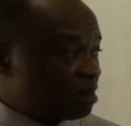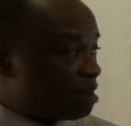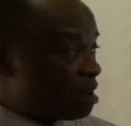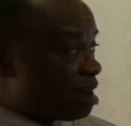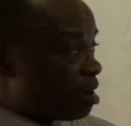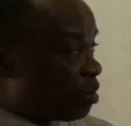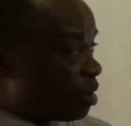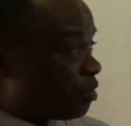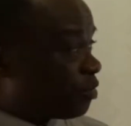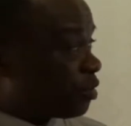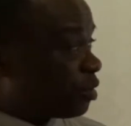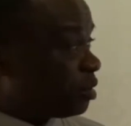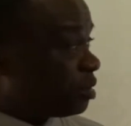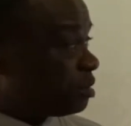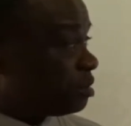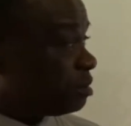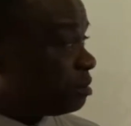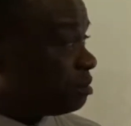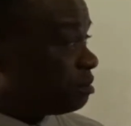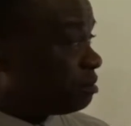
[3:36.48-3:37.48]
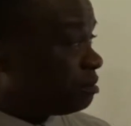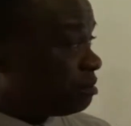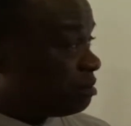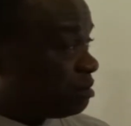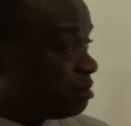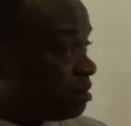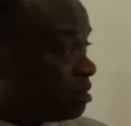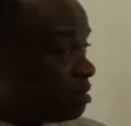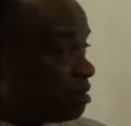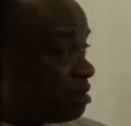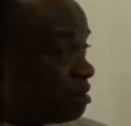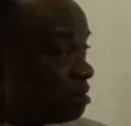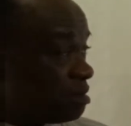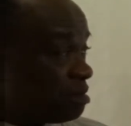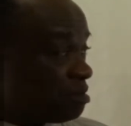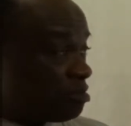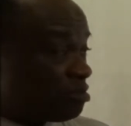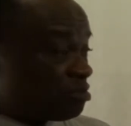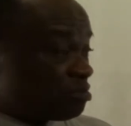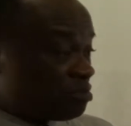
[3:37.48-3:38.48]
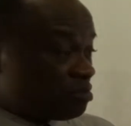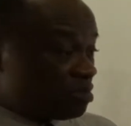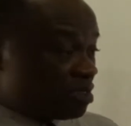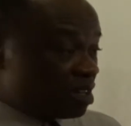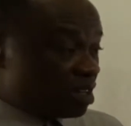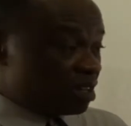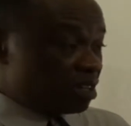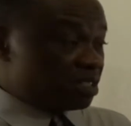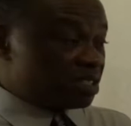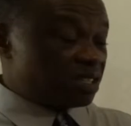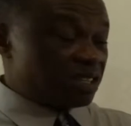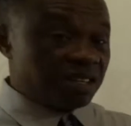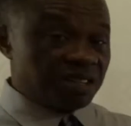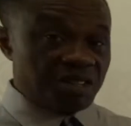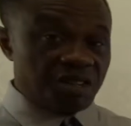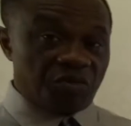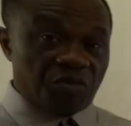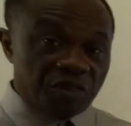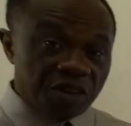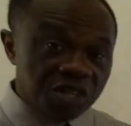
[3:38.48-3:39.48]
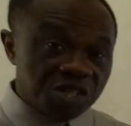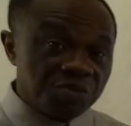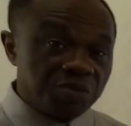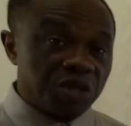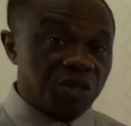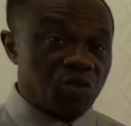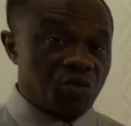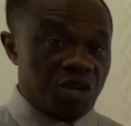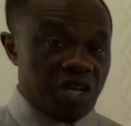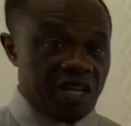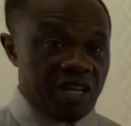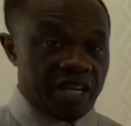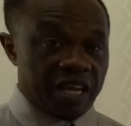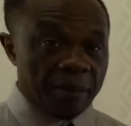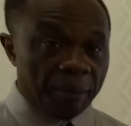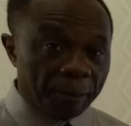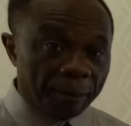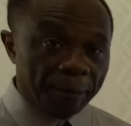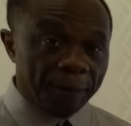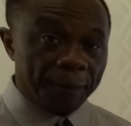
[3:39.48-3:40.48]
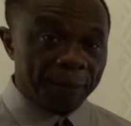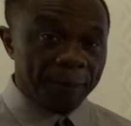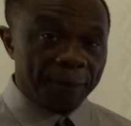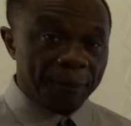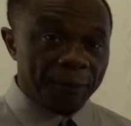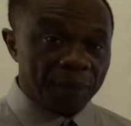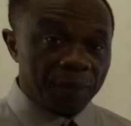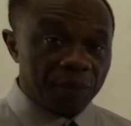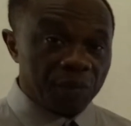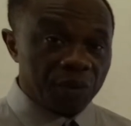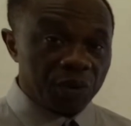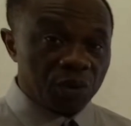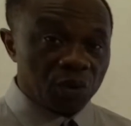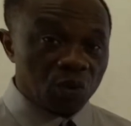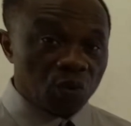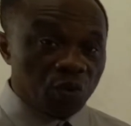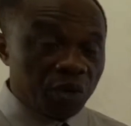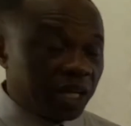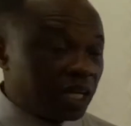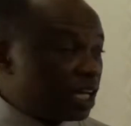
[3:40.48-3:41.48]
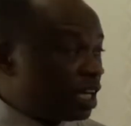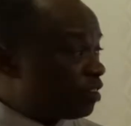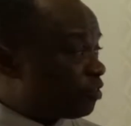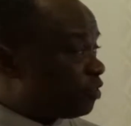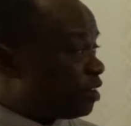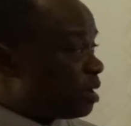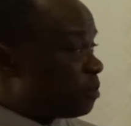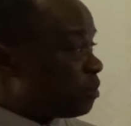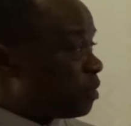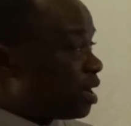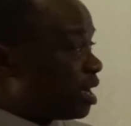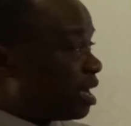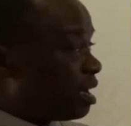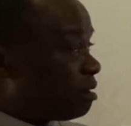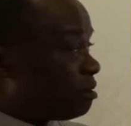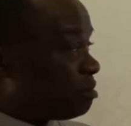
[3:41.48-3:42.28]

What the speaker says: However, there is a difference between them. We give them